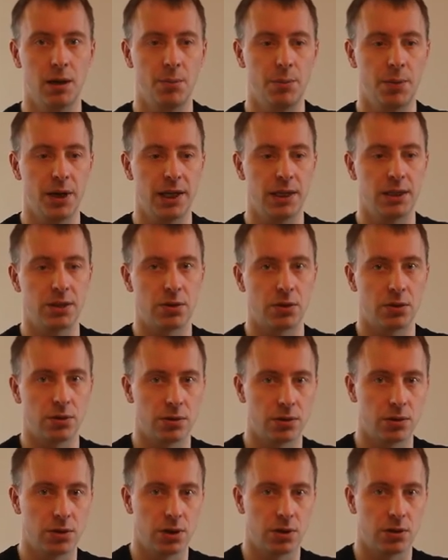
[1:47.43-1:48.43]
based
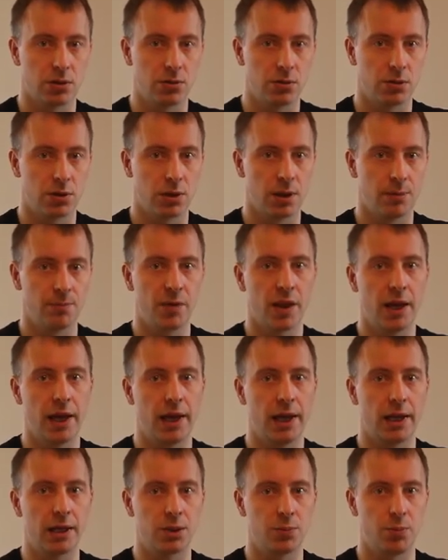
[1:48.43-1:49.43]
on those
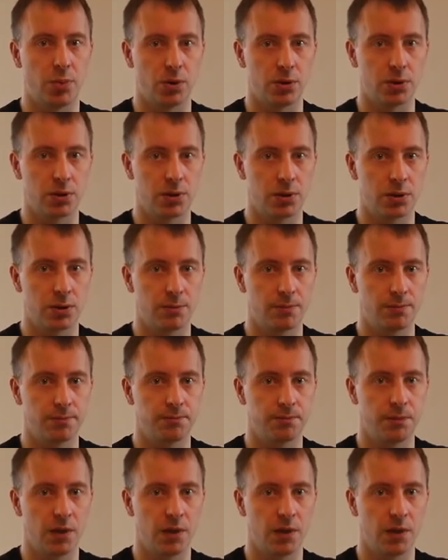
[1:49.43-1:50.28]
exports.